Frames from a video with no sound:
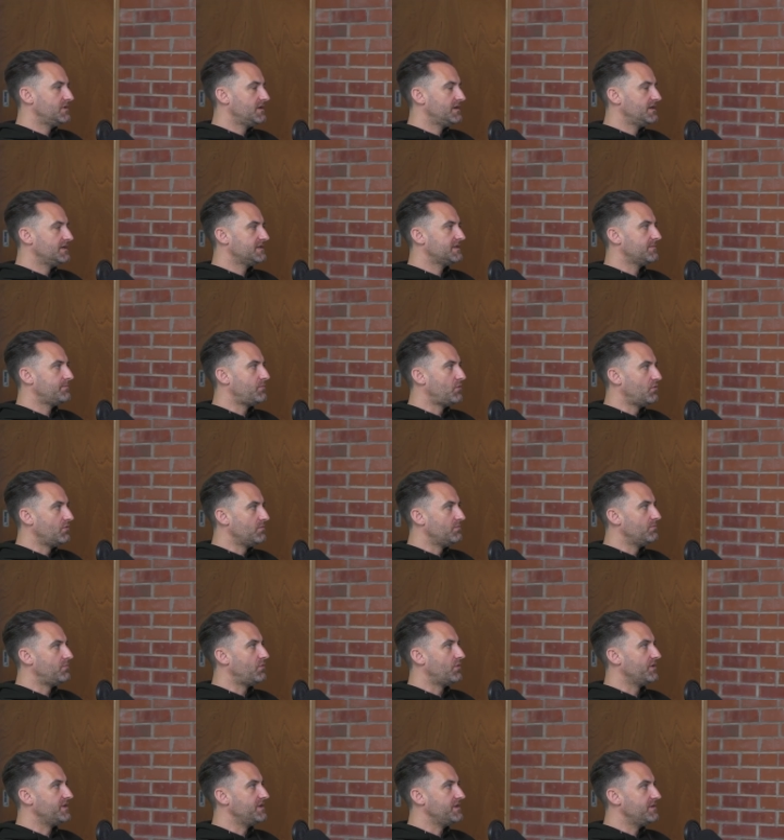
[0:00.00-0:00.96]
And it's an important
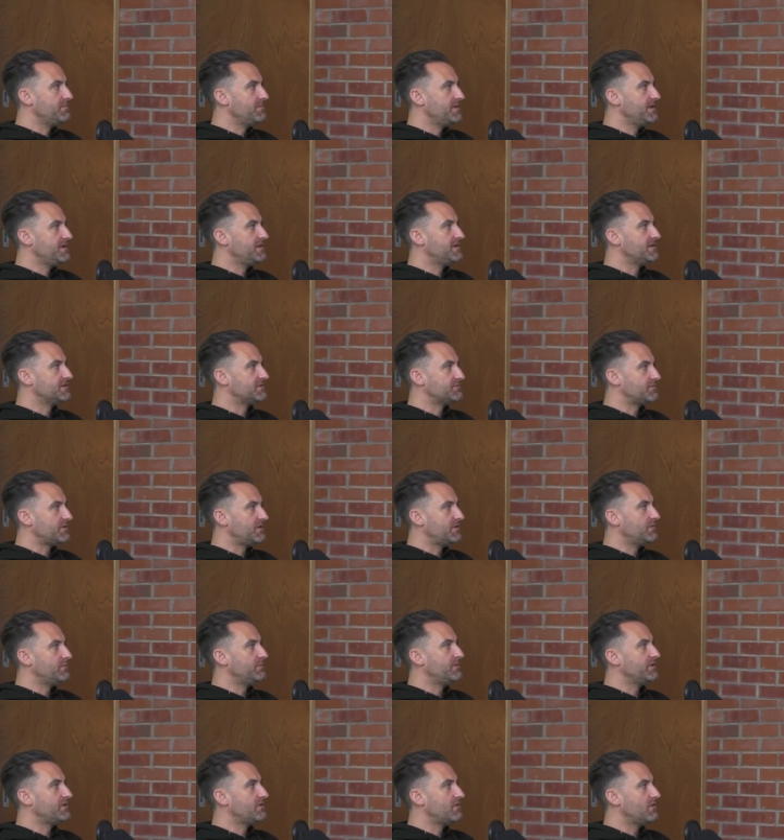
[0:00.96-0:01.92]
point you make as well,
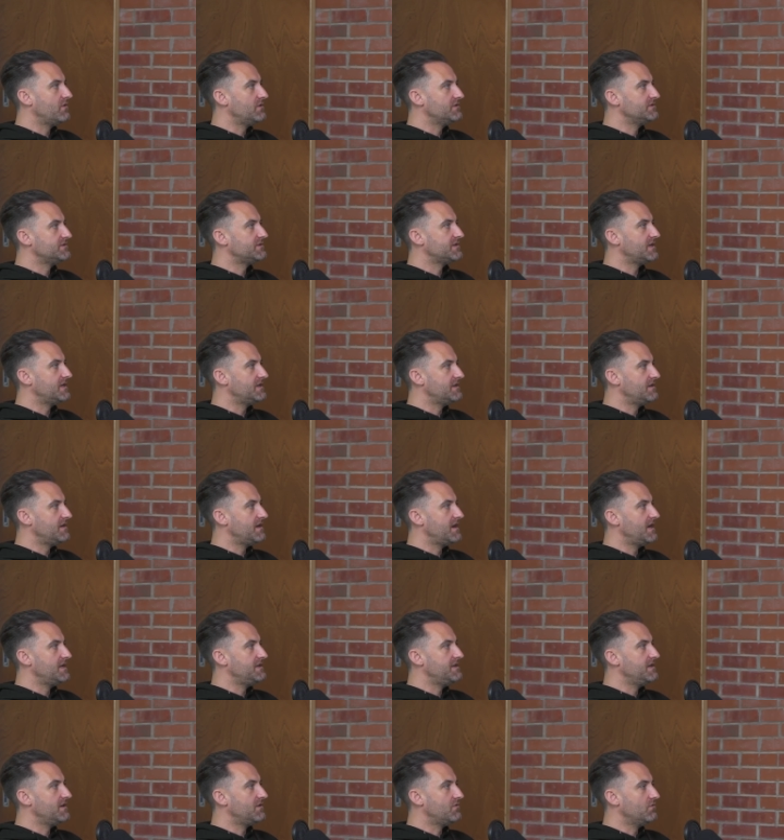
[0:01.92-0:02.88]
because
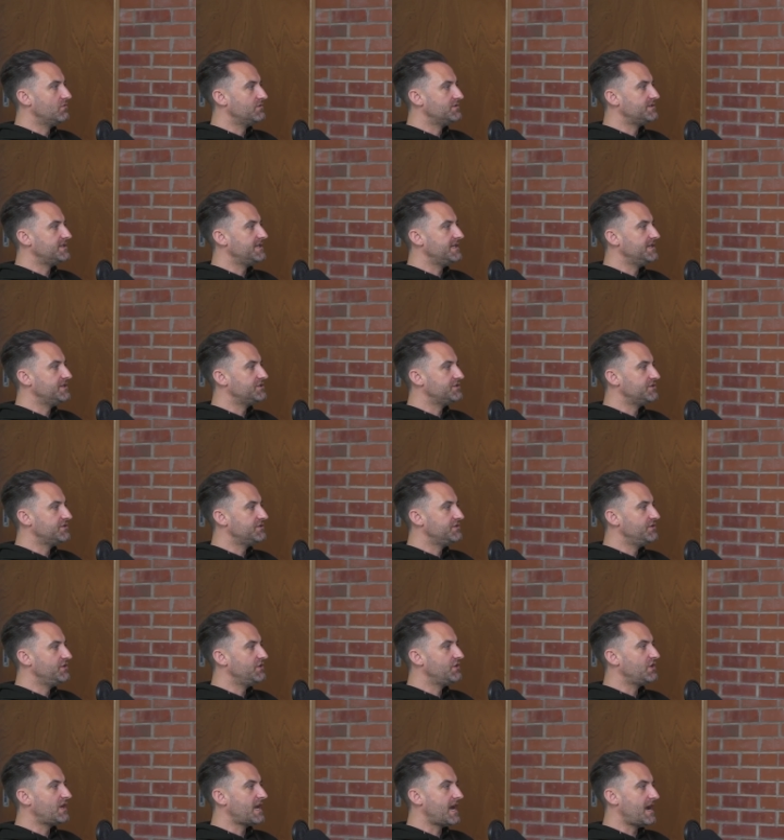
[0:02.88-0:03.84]
in negotiation,
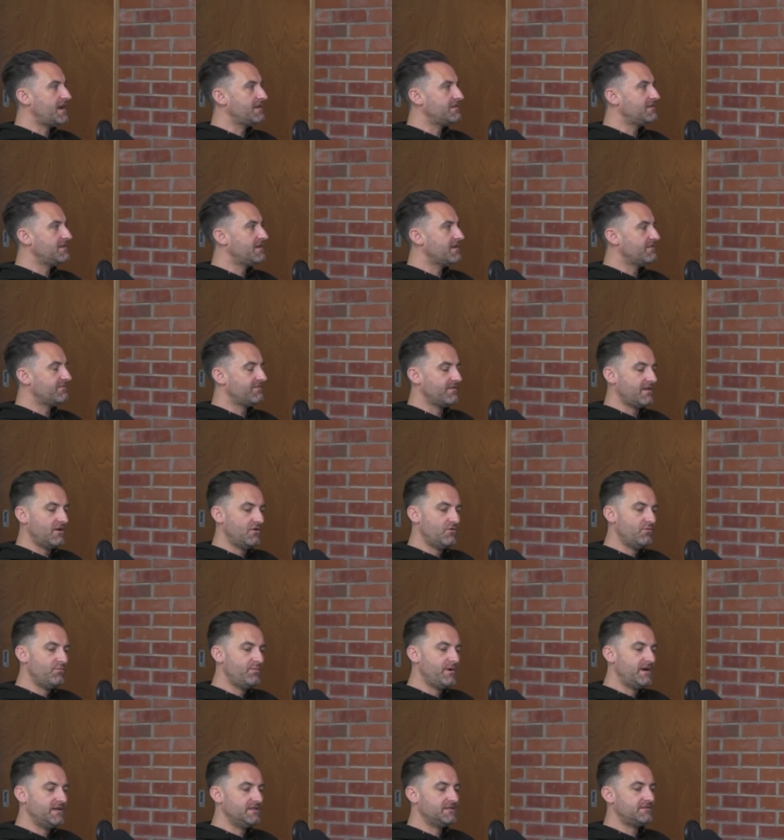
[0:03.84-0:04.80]
you can give little
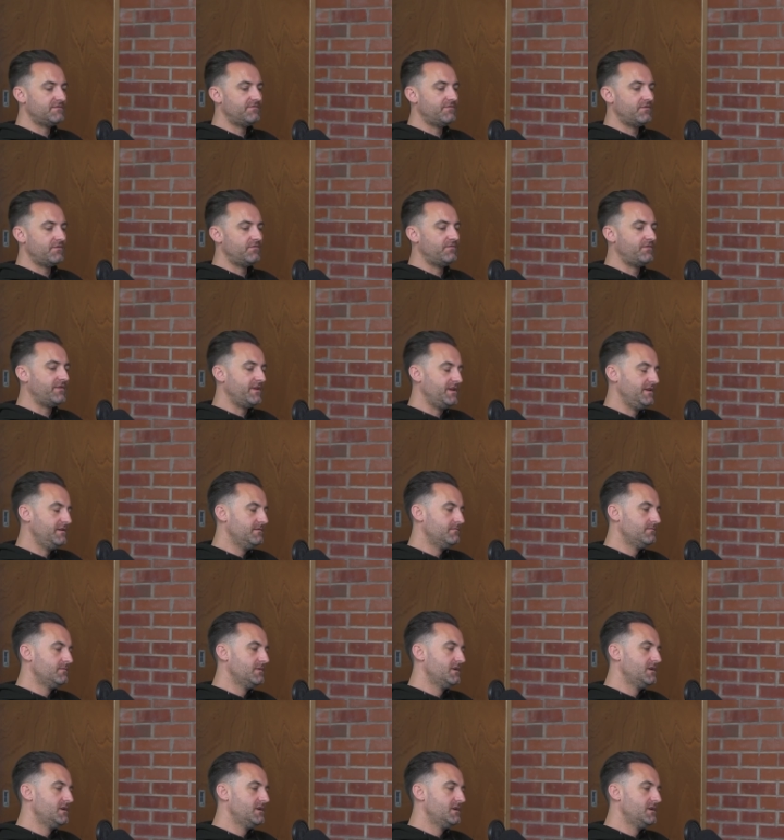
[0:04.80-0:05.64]
bits for free.